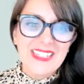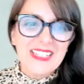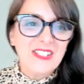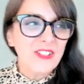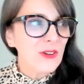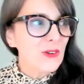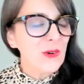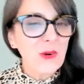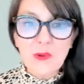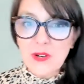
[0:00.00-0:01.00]

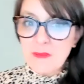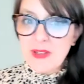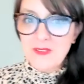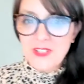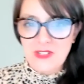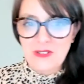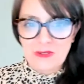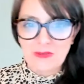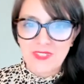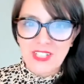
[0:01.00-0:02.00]
So what about
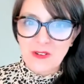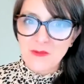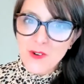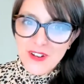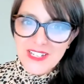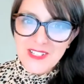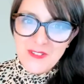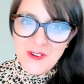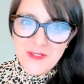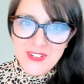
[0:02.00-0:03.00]
you? What is
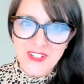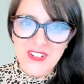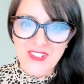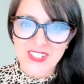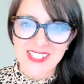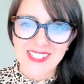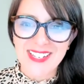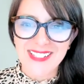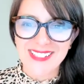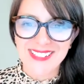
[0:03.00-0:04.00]
your vision of
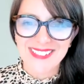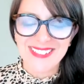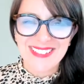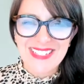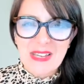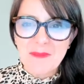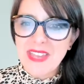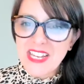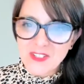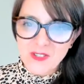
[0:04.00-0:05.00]
success?
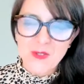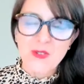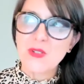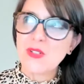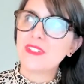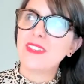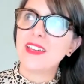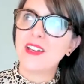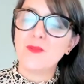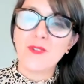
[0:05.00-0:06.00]
Make sure
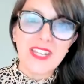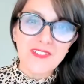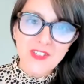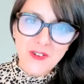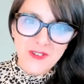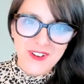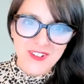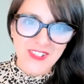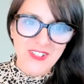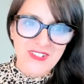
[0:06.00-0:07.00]
that whatever your
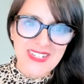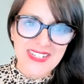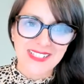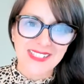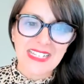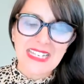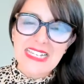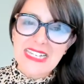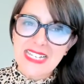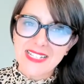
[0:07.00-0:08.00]
answer is,
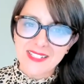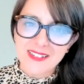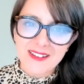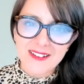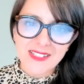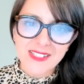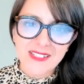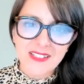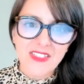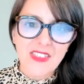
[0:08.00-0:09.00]
it's an
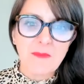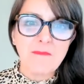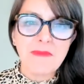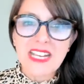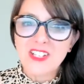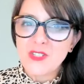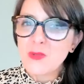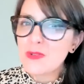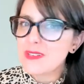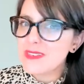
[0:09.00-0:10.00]
answer that makes
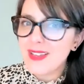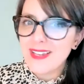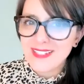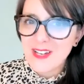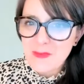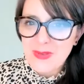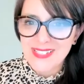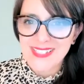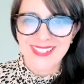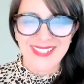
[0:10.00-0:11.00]
you light up
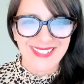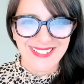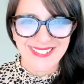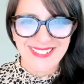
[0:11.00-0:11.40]
inside,